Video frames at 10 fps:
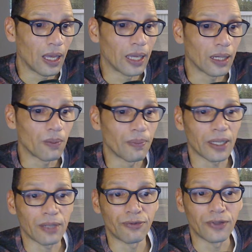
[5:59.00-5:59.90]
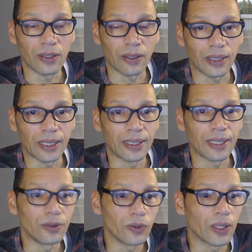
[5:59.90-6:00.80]
and come back in VR and
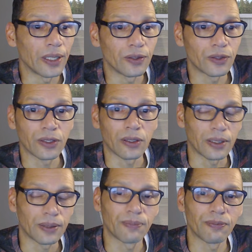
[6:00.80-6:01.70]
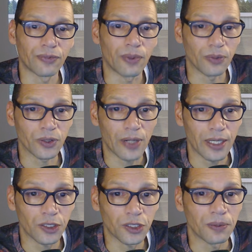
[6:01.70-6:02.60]
then you can start from
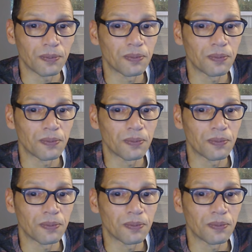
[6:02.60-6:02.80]
scratch